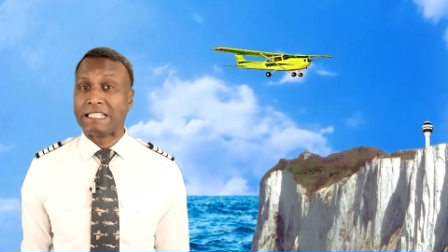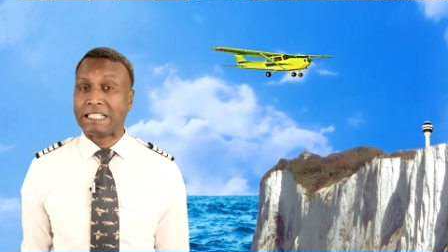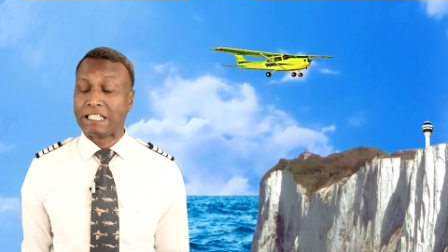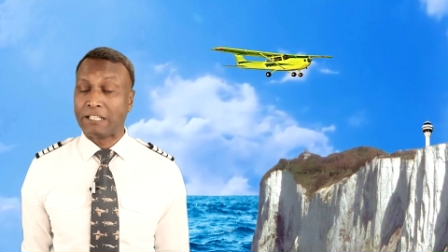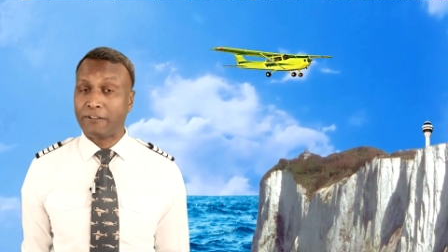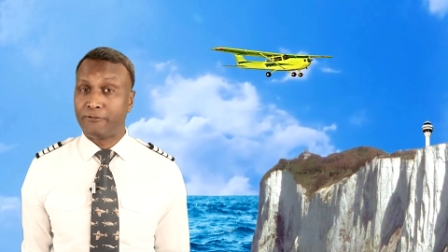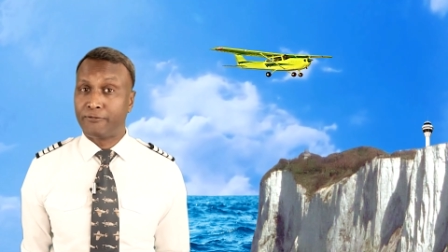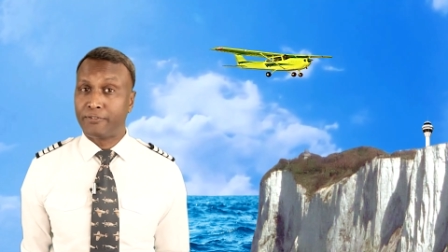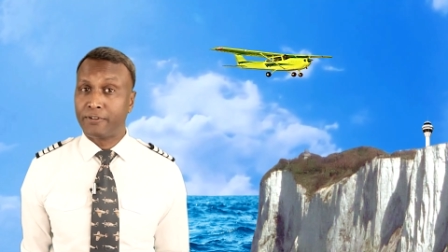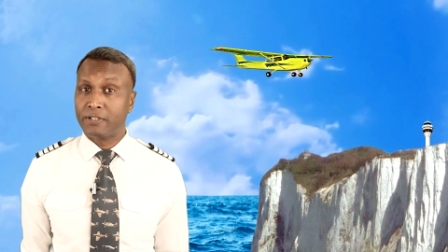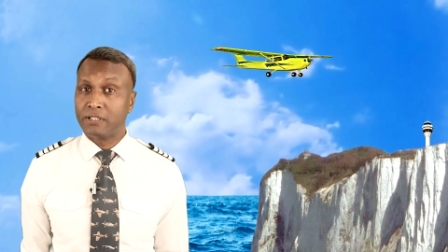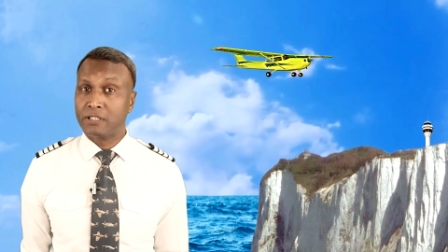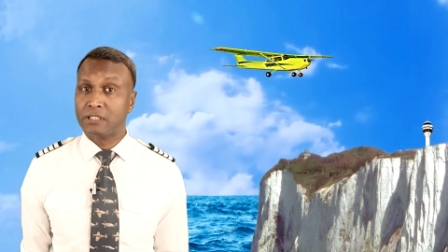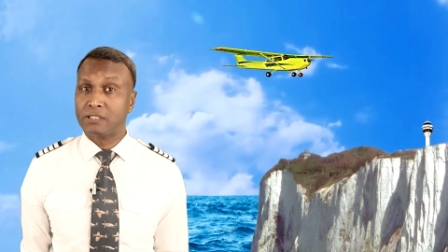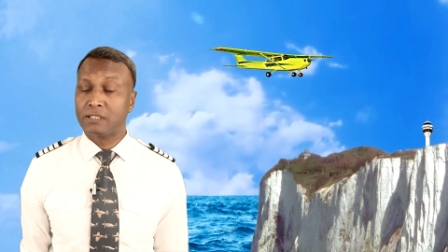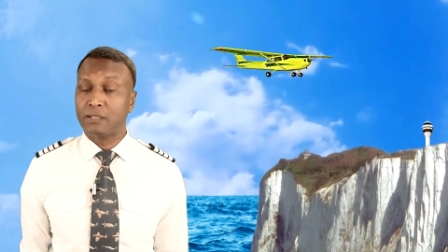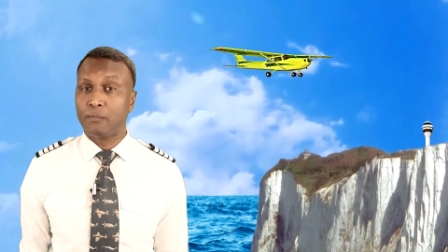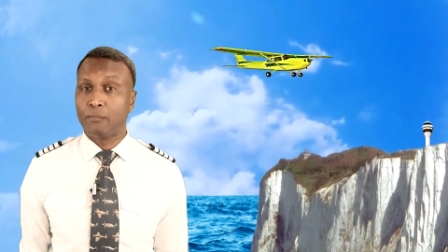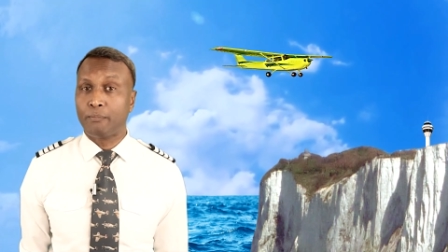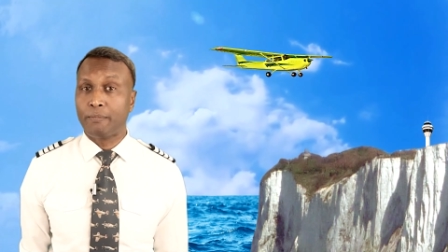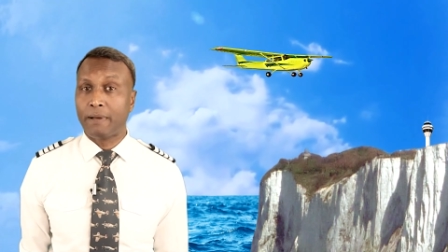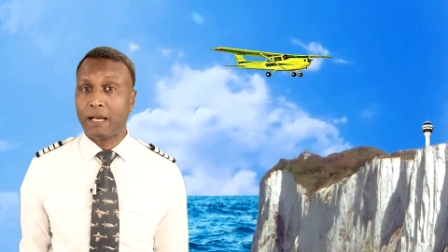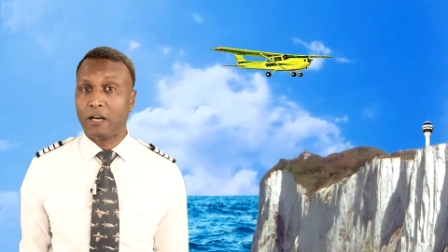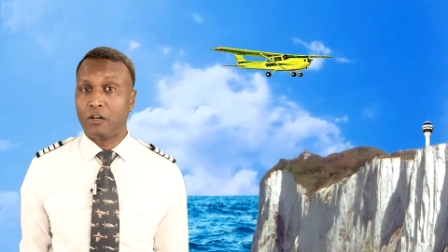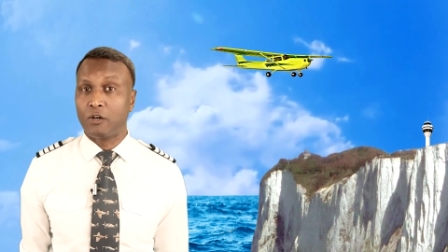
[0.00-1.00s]
different
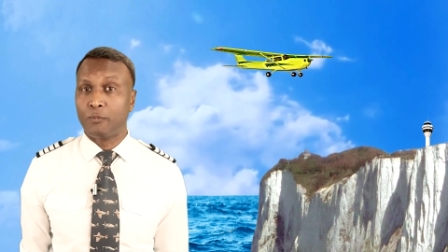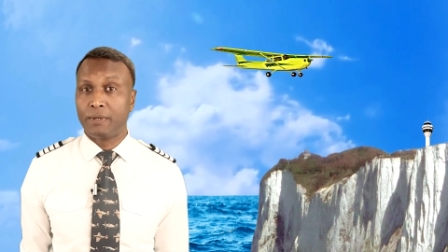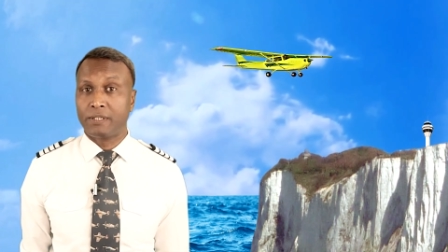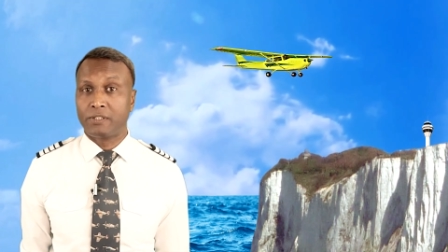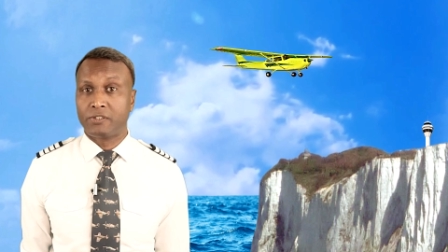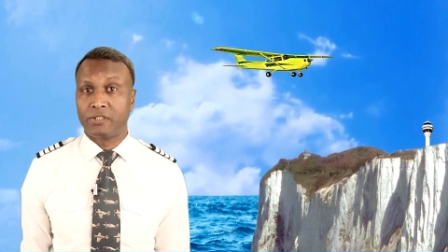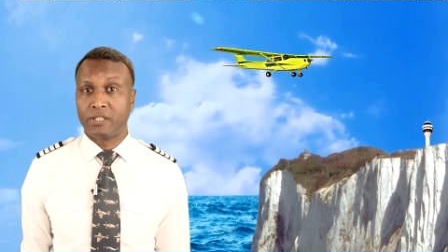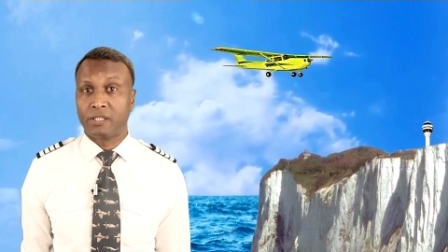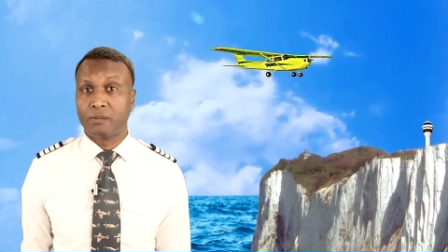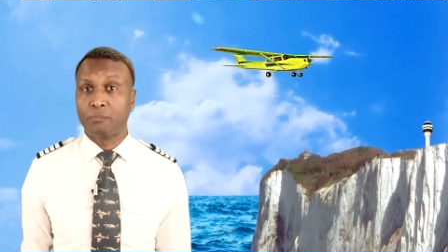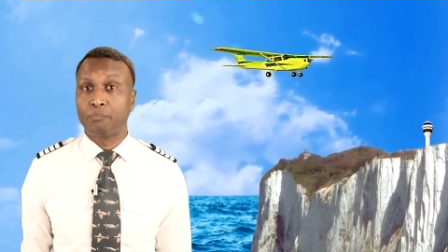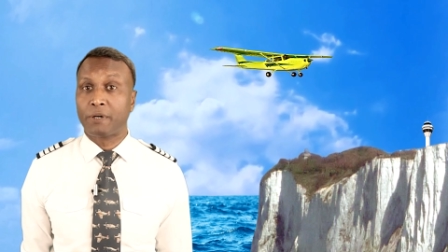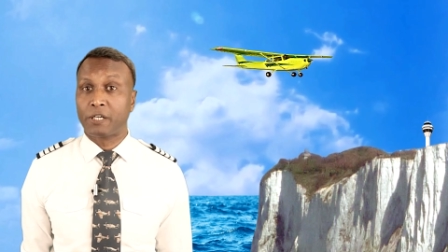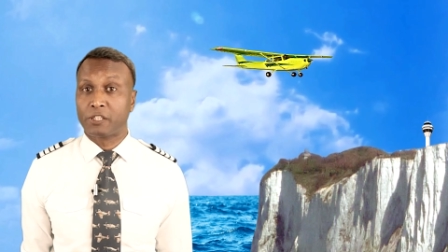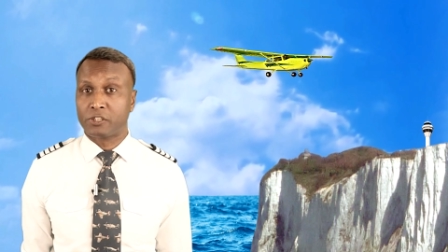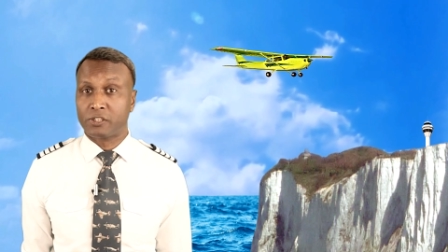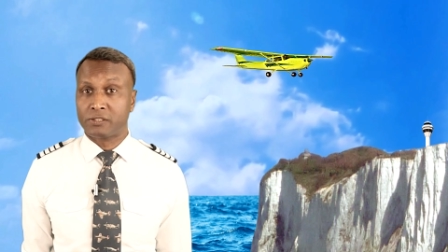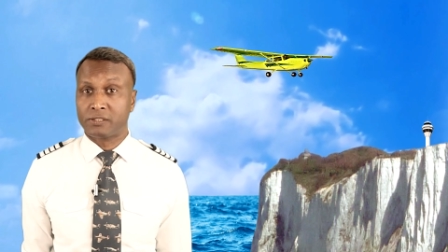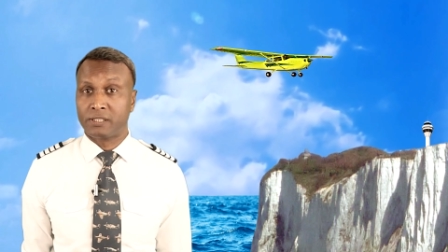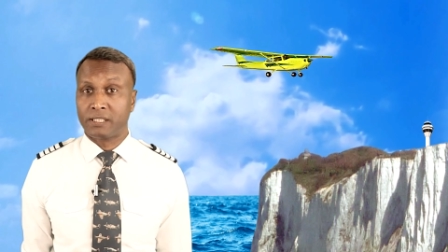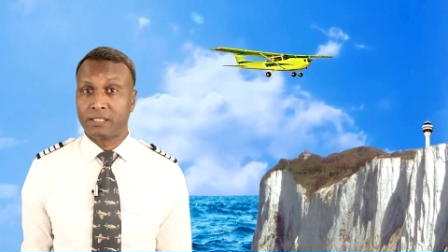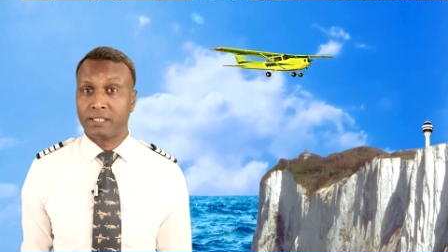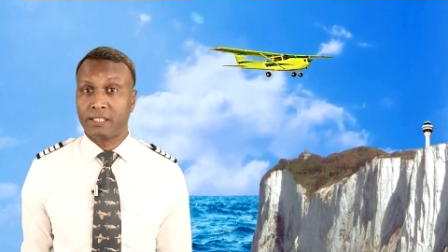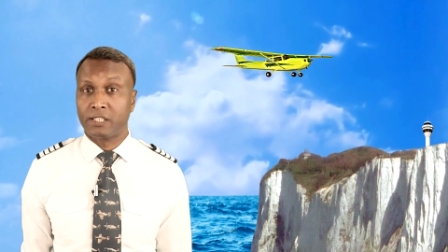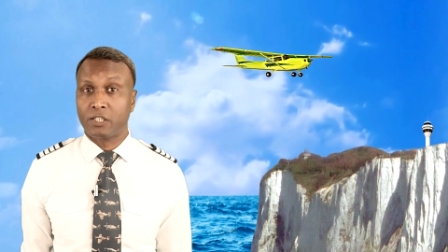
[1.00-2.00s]
barometric
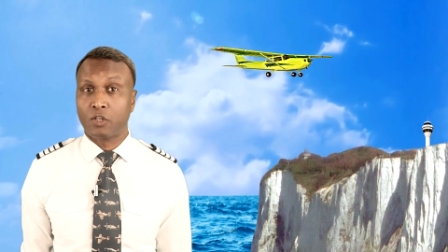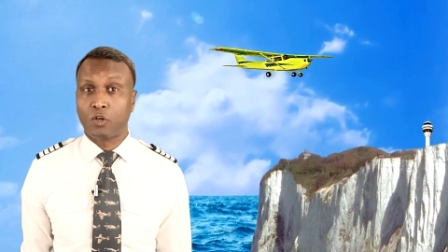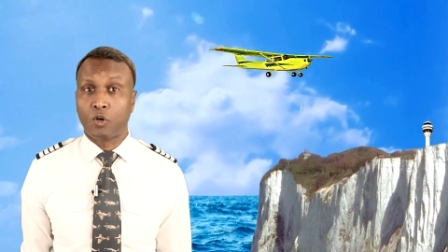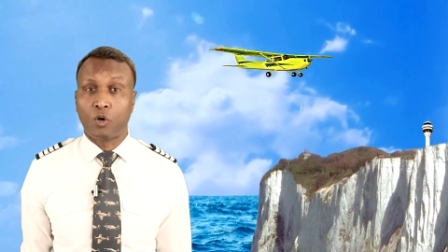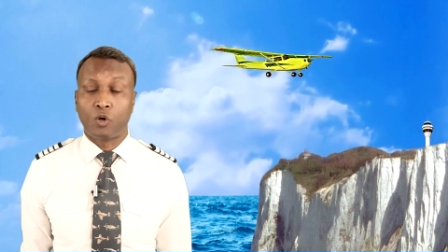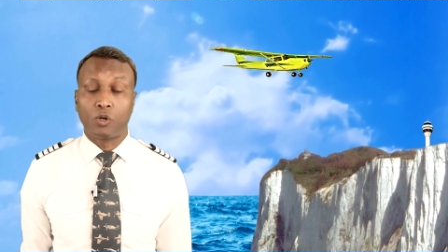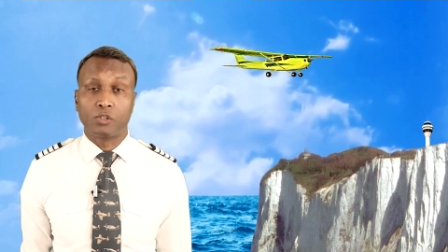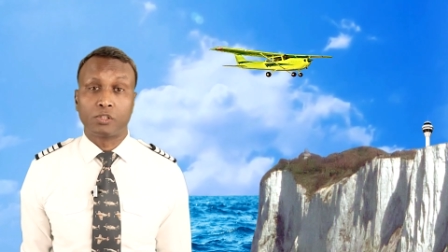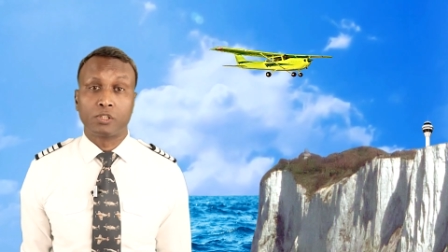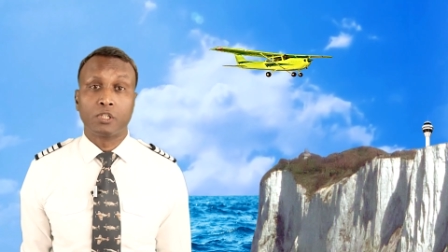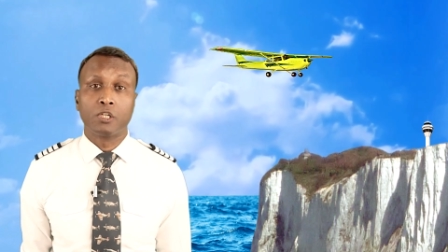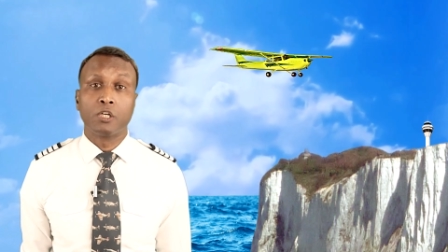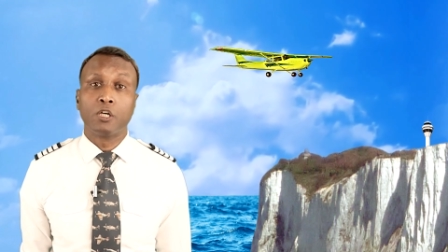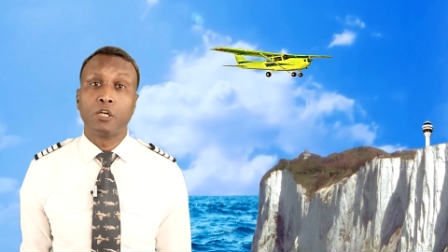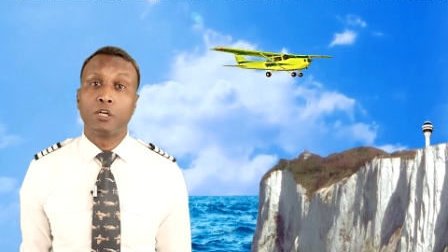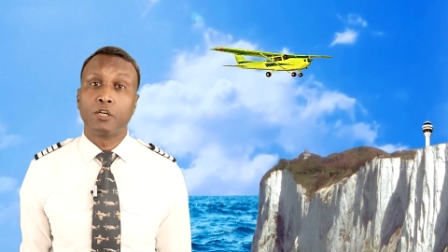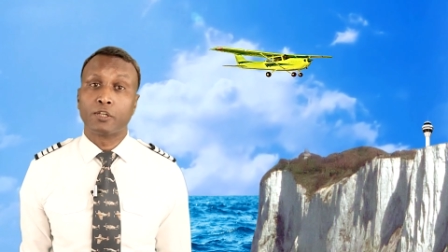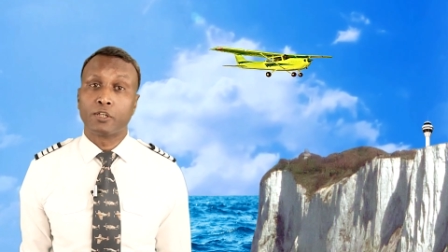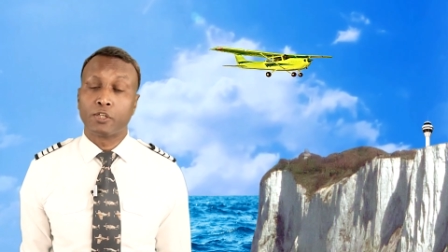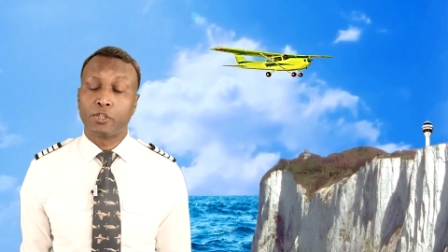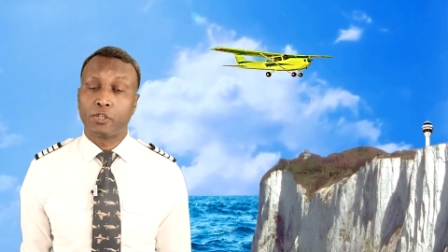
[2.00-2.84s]
pressure setting called